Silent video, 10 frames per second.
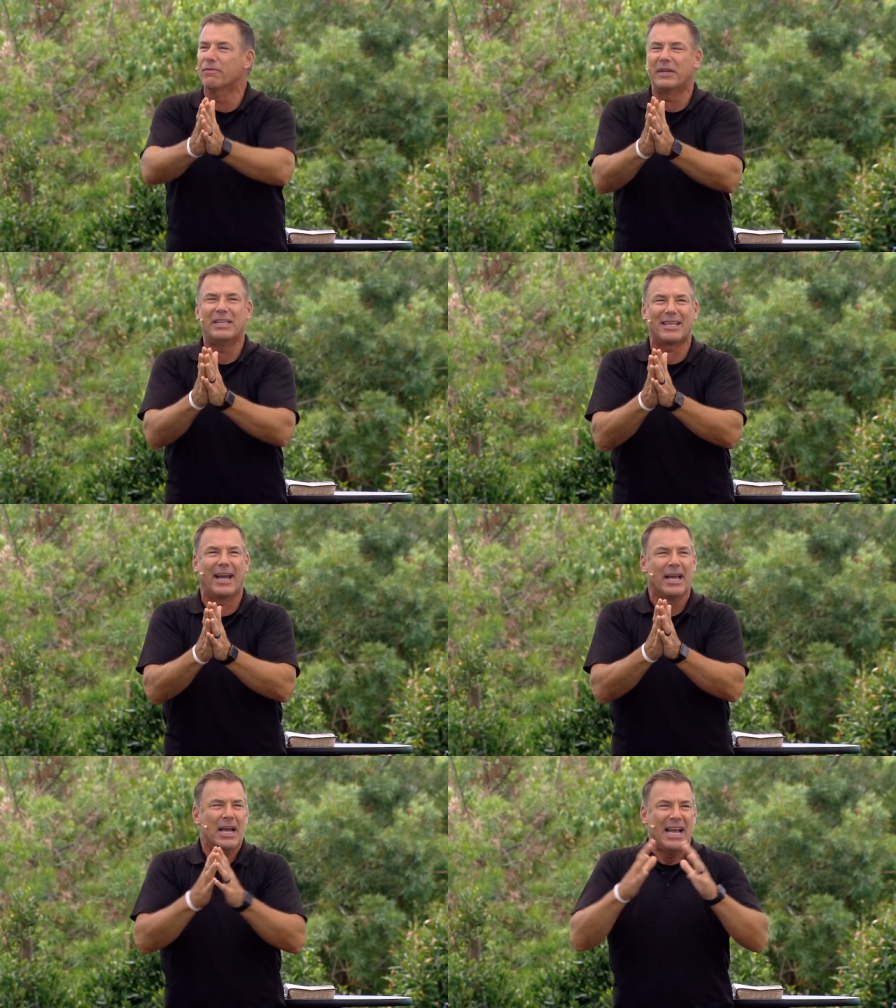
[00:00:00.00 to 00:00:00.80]
And he's
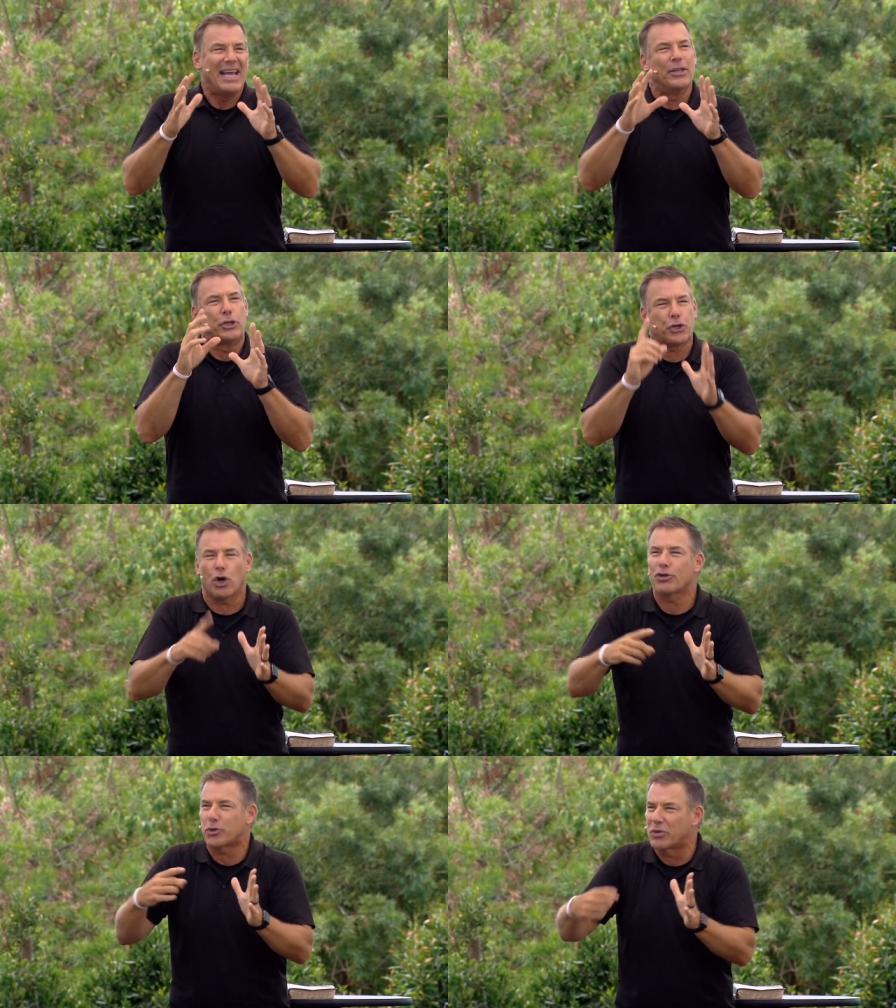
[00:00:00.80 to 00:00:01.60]
like, and the
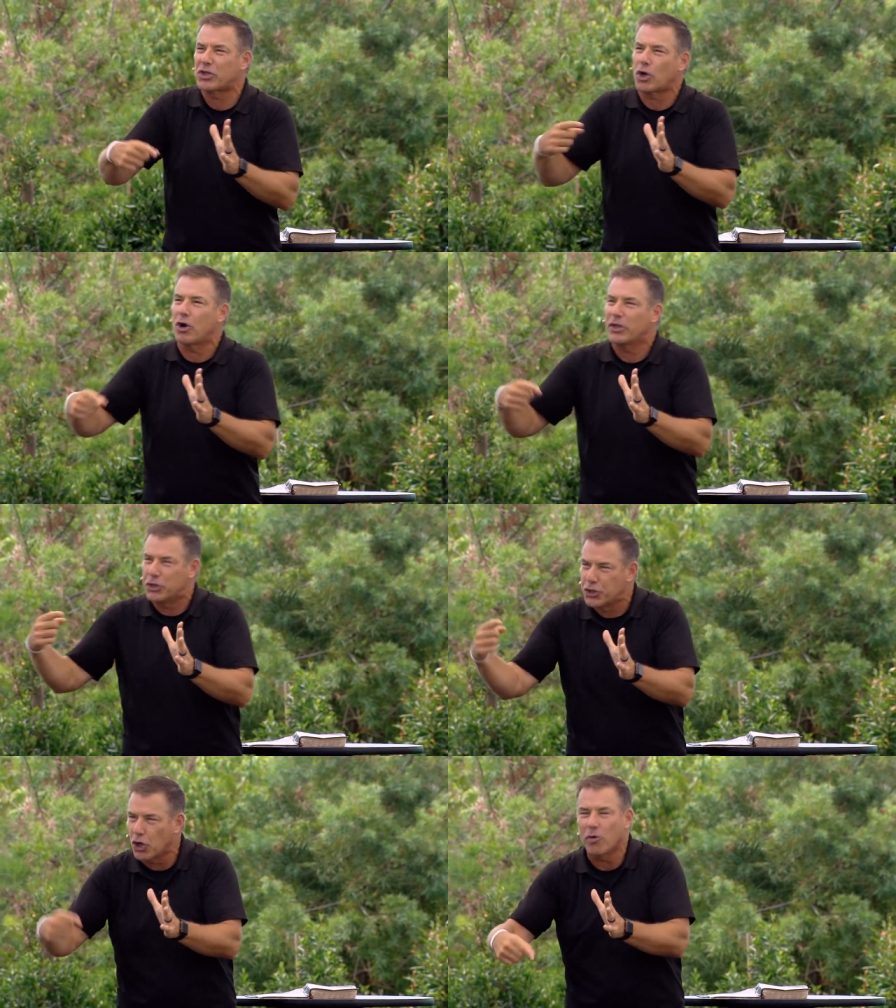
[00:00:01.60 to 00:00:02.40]
church was start, the
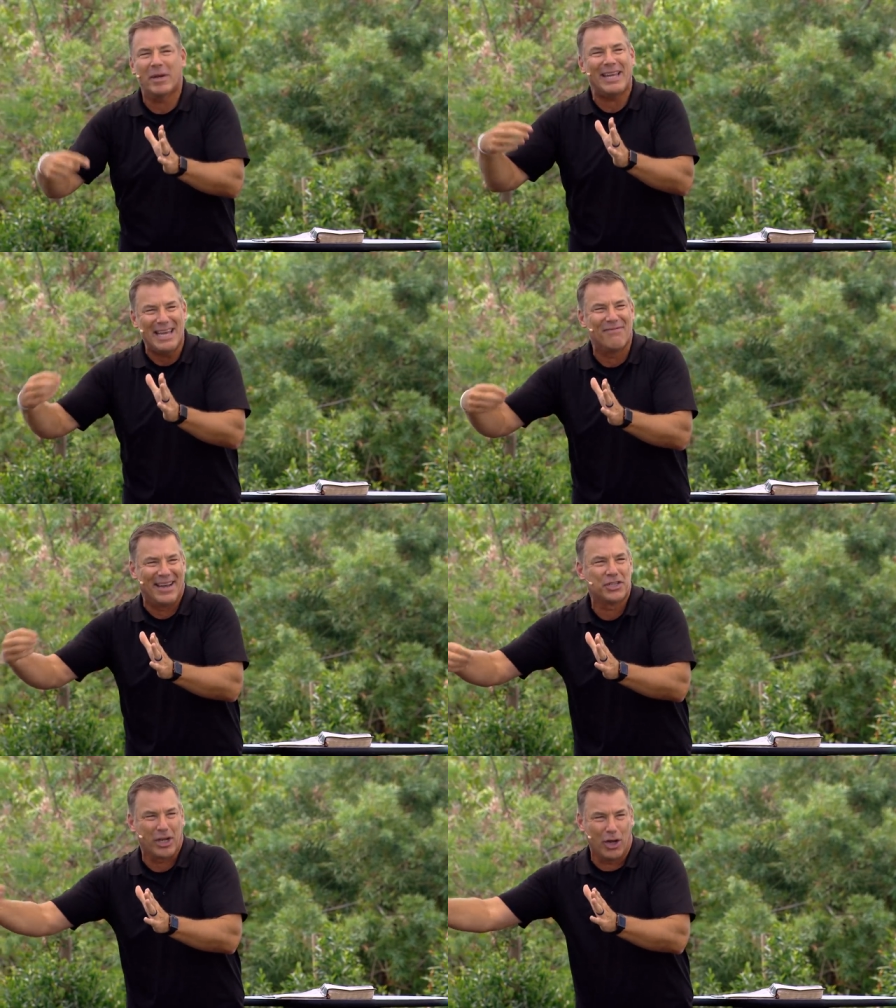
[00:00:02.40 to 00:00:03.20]
German
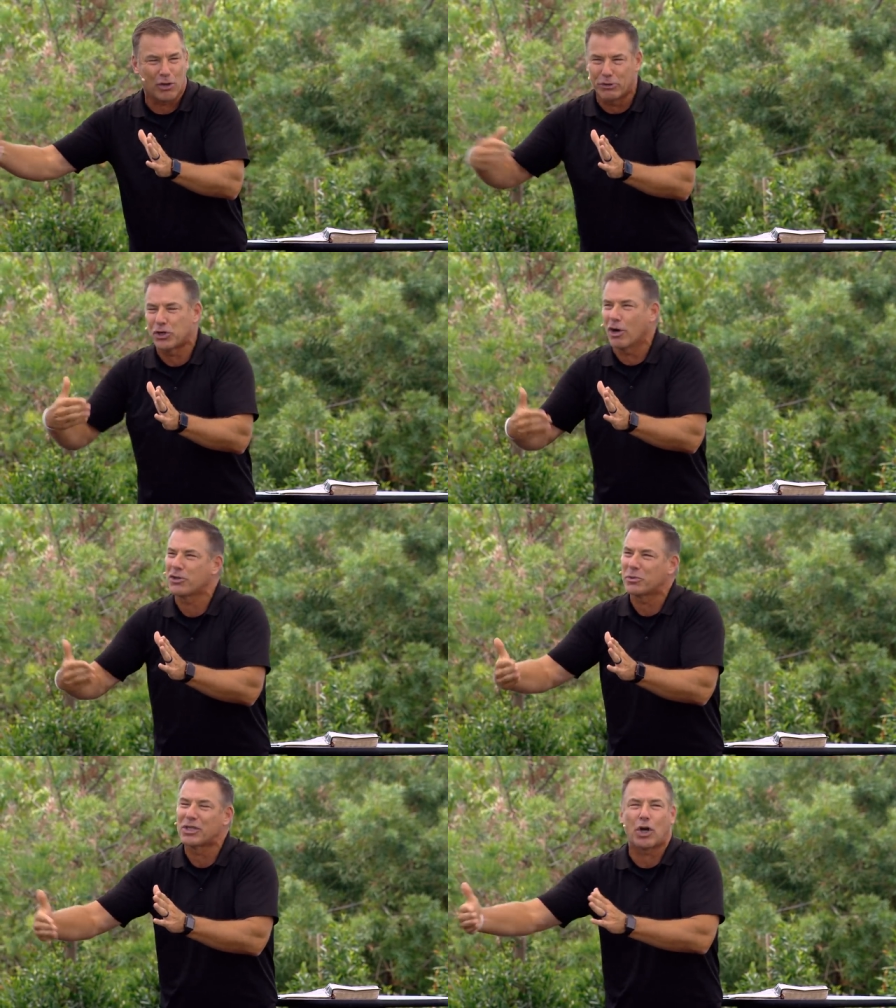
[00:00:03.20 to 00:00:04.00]
evangelical
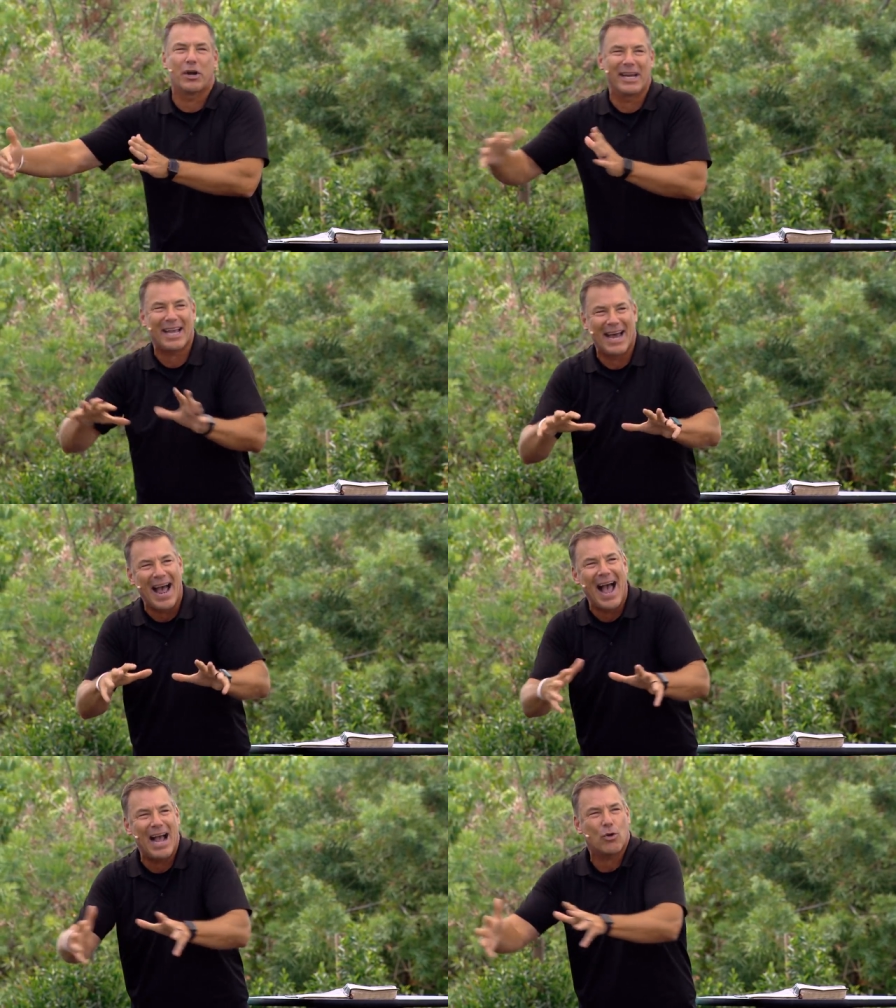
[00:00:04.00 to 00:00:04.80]
church was starting to kind of
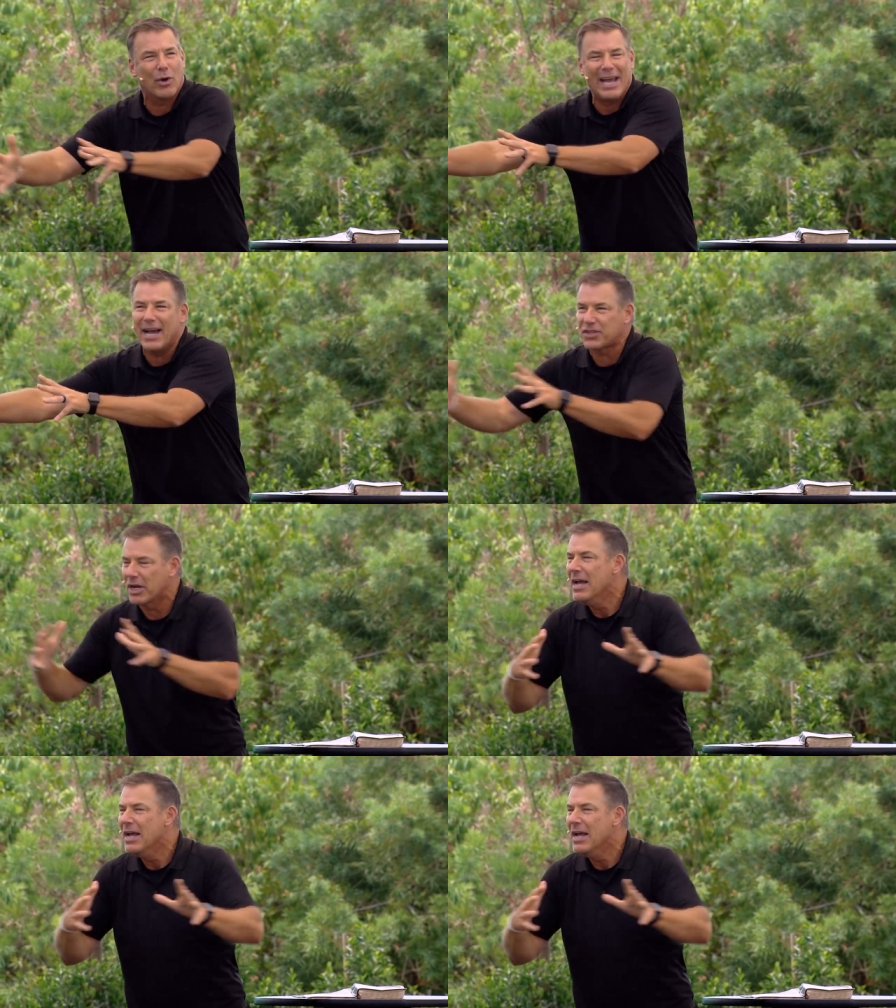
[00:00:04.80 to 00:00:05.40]
acquiesce